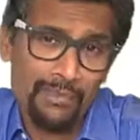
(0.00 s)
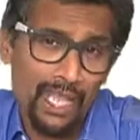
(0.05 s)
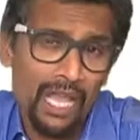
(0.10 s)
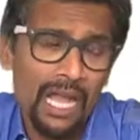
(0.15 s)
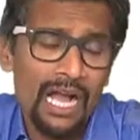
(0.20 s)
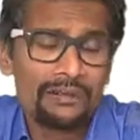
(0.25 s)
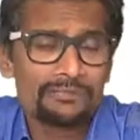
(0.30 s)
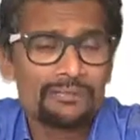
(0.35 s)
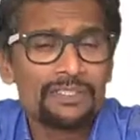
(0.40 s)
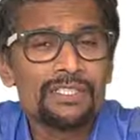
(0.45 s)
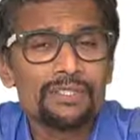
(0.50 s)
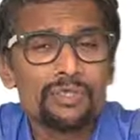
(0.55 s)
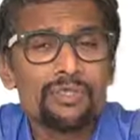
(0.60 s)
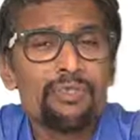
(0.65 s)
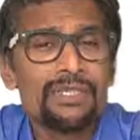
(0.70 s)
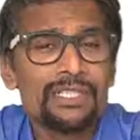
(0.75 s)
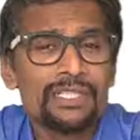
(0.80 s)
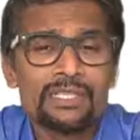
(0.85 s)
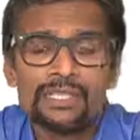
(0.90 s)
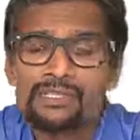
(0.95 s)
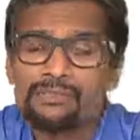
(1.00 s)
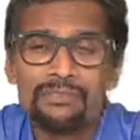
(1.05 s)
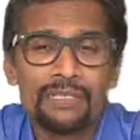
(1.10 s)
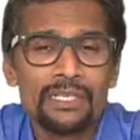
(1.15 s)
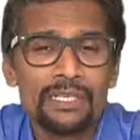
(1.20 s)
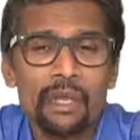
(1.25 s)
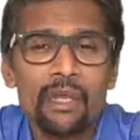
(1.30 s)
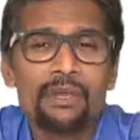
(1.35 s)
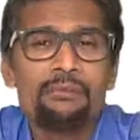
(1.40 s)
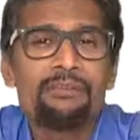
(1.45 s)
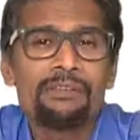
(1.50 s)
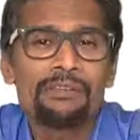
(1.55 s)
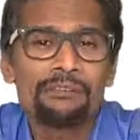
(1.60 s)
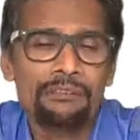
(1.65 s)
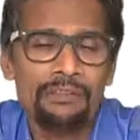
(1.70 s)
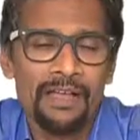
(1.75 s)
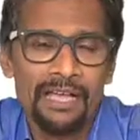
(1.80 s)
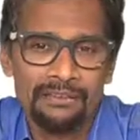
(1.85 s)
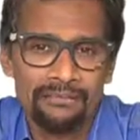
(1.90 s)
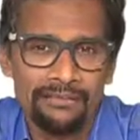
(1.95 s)
after 2 years, will not be
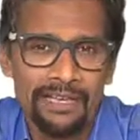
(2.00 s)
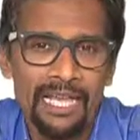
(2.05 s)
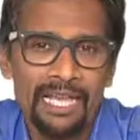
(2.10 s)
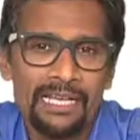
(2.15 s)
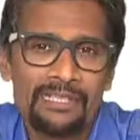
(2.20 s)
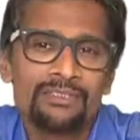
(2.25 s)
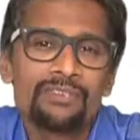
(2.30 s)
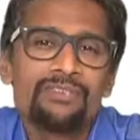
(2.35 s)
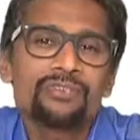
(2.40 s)
5 lakhs.